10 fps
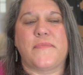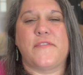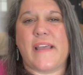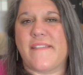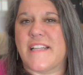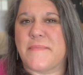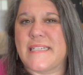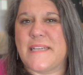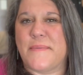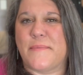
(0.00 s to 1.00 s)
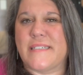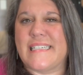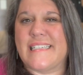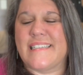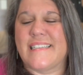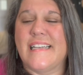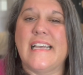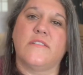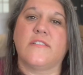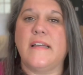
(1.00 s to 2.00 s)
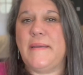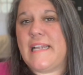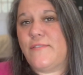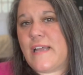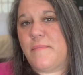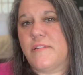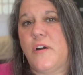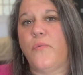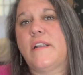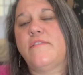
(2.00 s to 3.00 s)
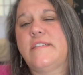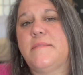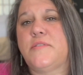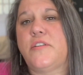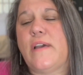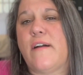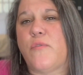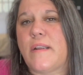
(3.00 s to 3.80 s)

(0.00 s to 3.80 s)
So yeah, that's my tip number 10. So let me know down below, what other tips do you have?